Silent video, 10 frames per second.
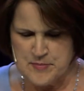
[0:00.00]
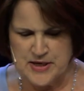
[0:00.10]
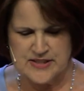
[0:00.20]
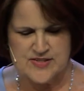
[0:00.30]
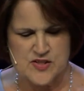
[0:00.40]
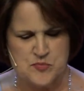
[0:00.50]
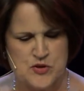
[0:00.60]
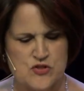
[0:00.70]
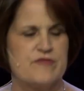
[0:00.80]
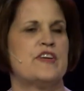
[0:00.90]
I bet, he says,
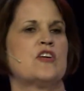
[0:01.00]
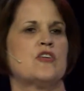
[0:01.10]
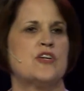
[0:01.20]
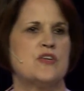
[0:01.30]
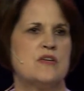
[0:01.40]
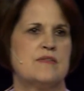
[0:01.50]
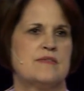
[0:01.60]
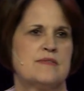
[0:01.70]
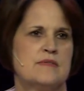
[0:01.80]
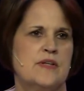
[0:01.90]
Put your finger here.
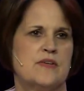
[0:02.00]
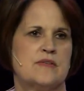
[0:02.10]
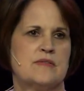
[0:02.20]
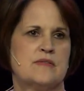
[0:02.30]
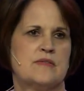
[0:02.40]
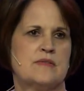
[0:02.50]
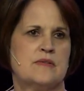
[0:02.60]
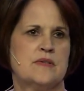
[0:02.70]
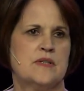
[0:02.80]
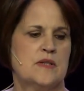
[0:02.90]
Here.
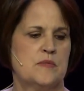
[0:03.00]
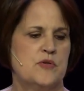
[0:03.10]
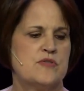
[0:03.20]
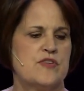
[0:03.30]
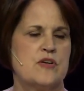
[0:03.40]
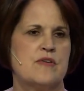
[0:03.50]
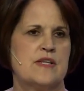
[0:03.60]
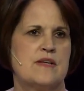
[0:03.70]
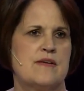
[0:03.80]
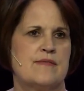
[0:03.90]
Put your finger
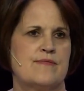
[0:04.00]
right there.